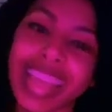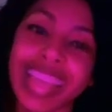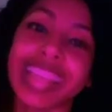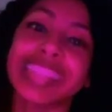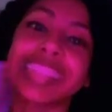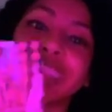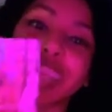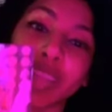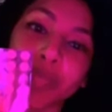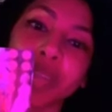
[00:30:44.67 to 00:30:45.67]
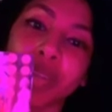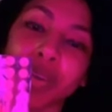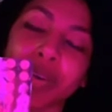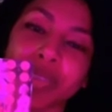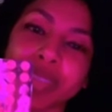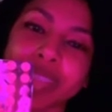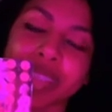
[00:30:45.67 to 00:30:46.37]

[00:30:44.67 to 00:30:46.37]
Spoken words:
It's 10 of Pentacles.